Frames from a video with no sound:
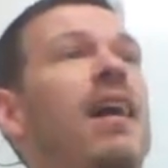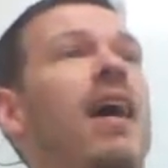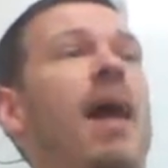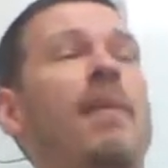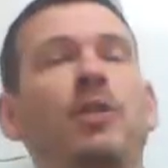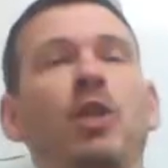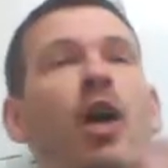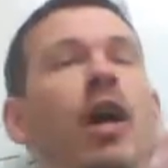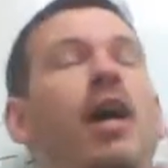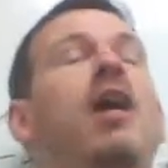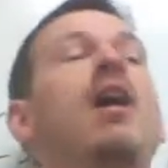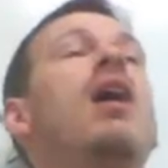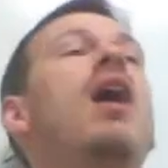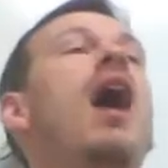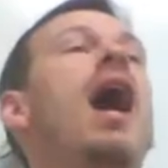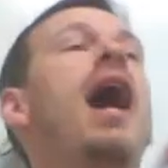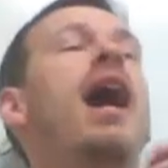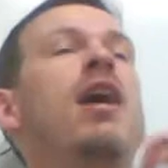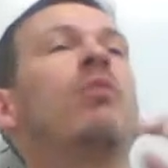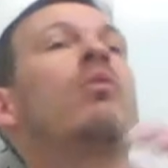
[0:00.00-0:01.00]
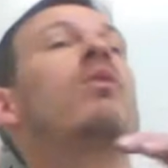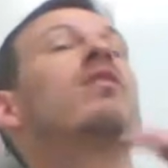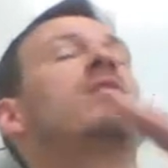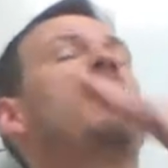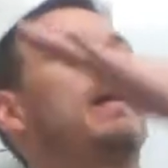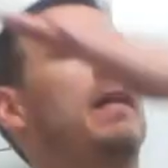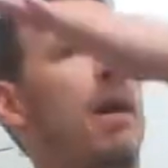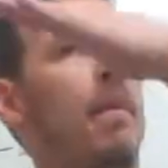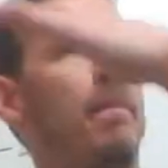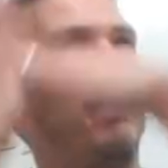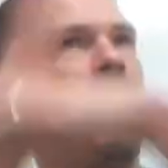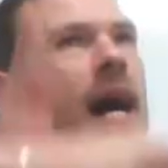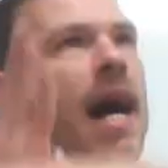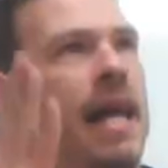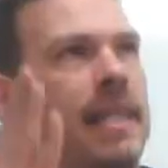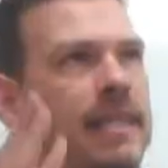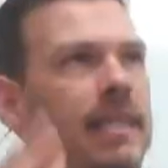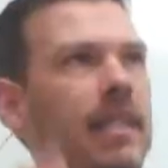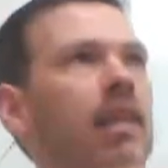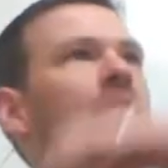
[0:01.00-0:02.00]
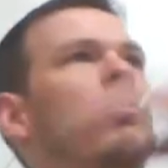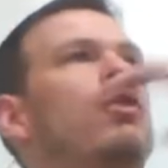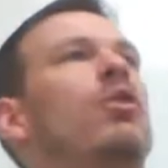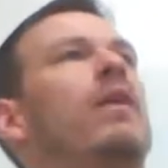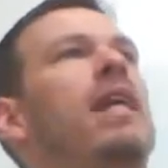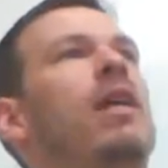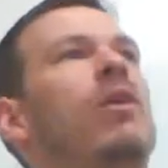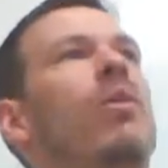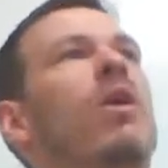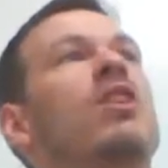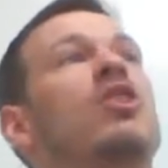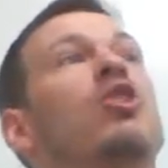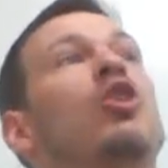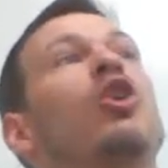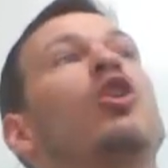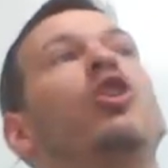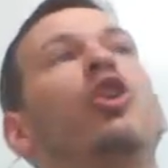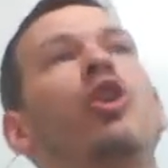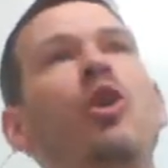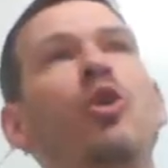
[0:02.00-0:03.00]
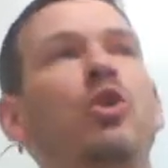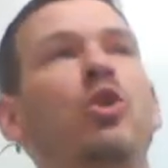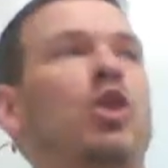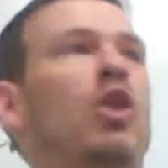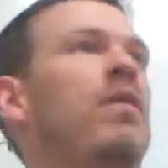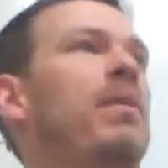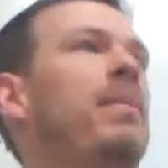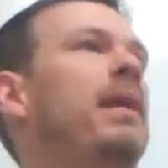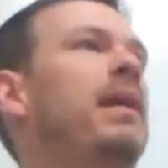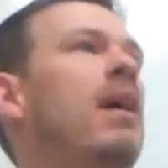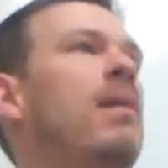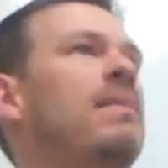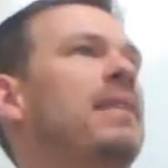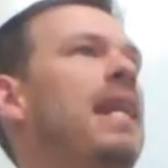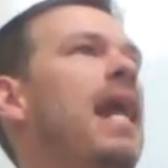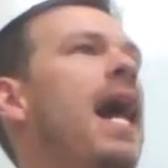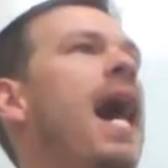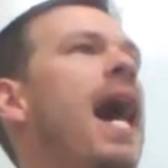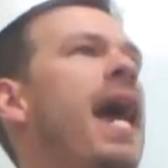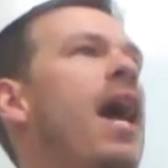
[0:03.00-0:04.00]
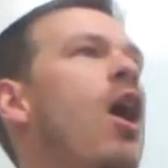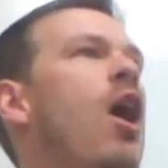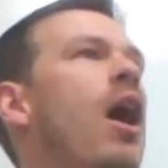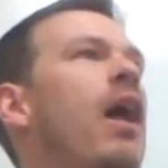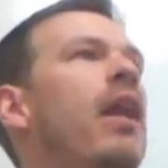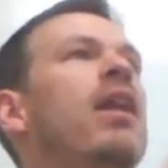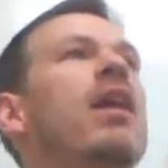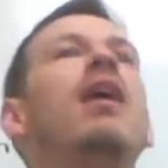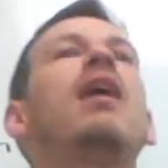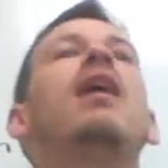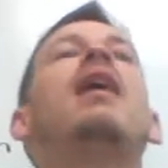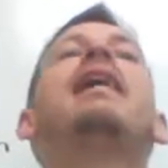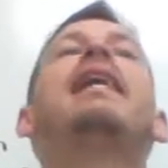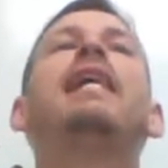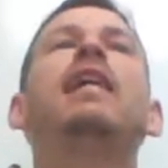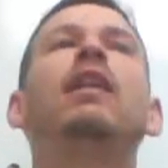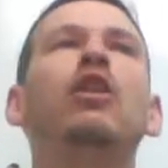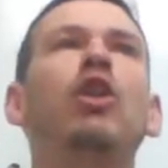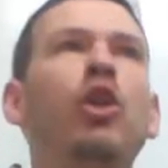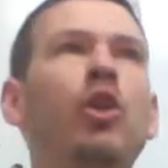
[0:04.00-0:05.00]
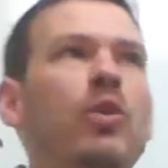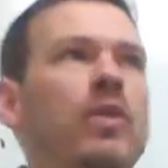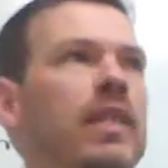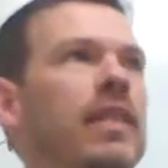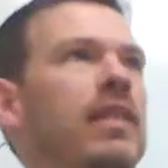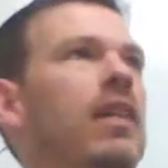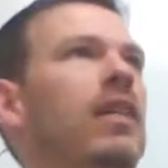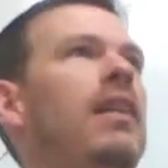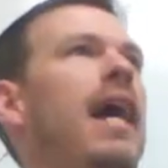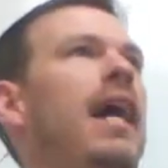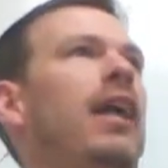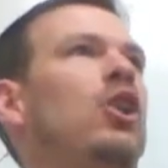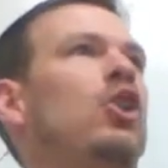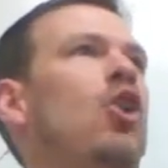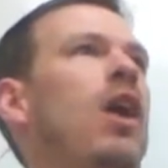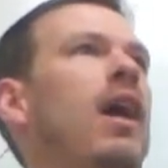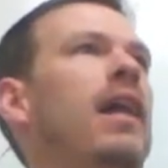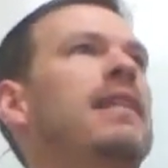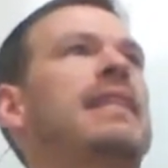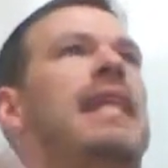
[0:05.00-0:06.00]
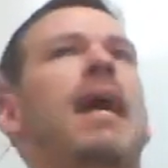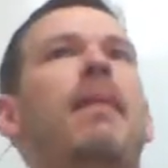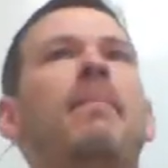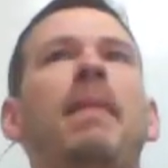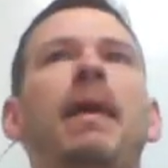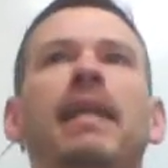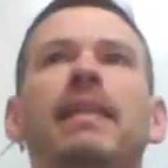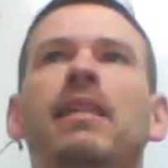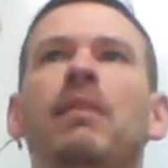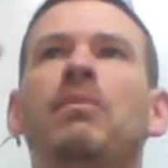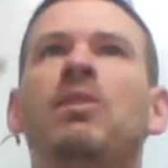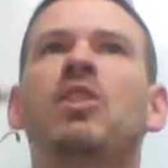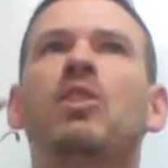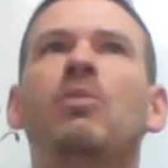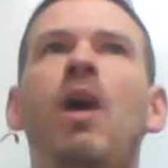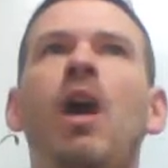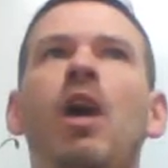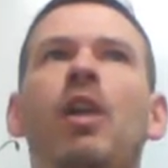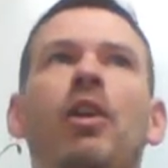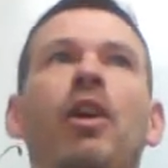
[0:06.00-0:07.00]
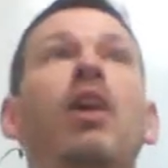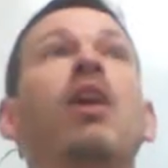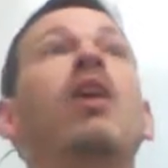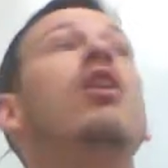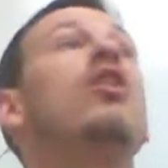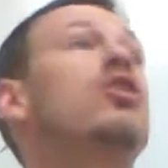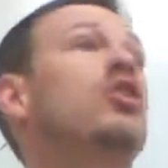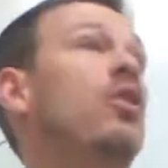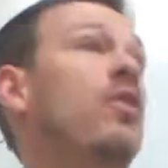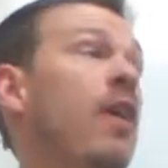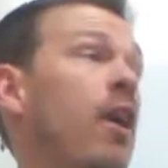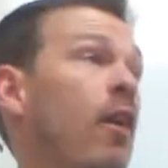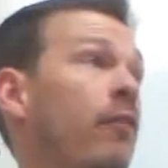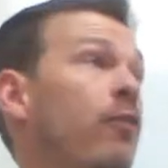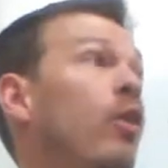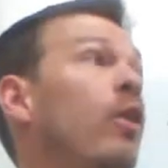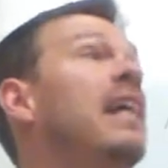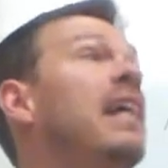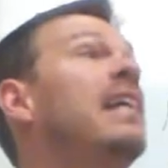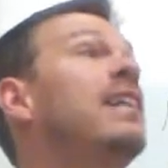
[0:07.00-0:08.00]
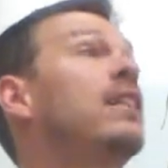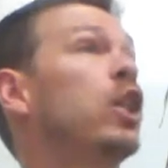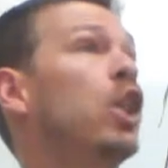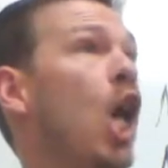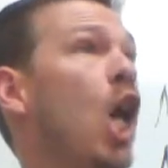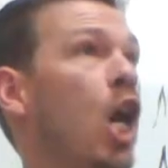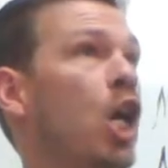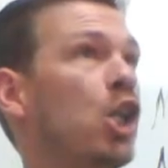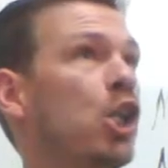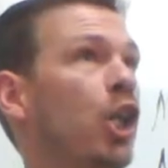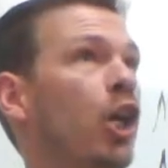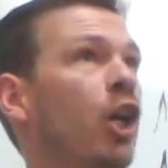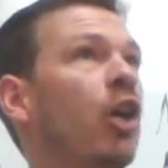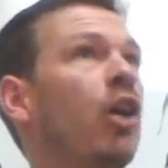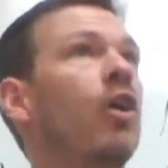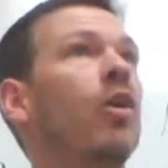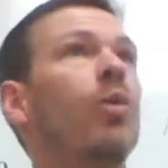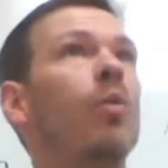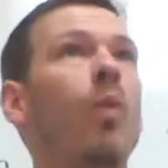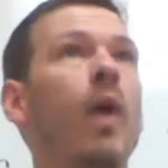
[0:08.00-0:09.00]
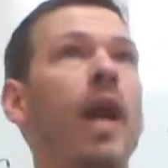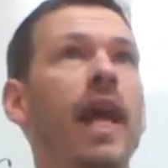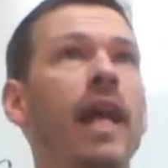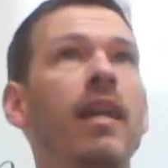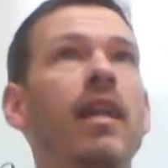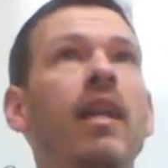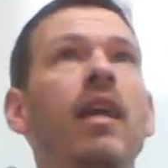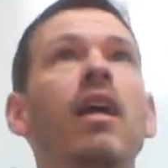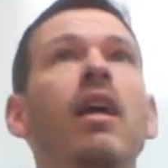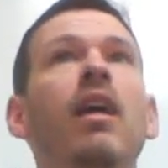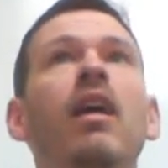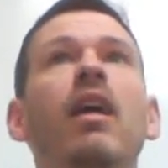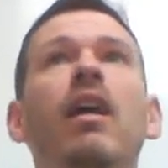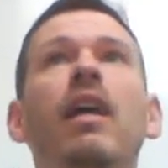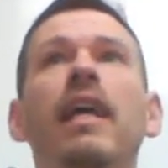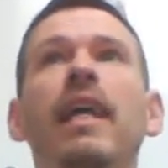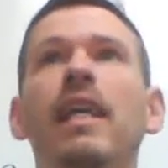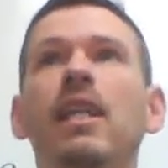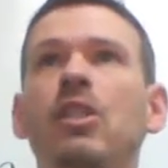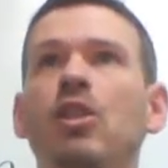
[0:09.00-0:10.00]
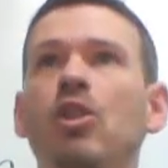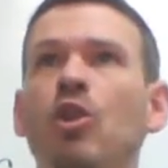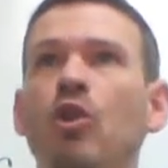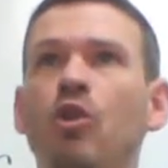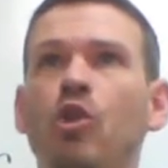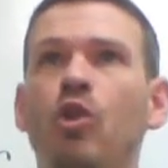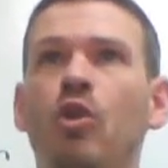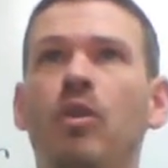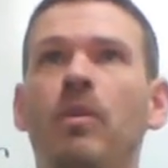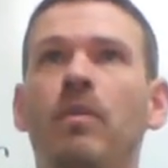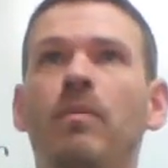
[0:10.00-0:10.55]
I'm sorry, iron wants to become positive, so he wants to lose. So if he becomes an ion, he loses electrons, that makes him smaller. So therefore, he's larger when he's neutral.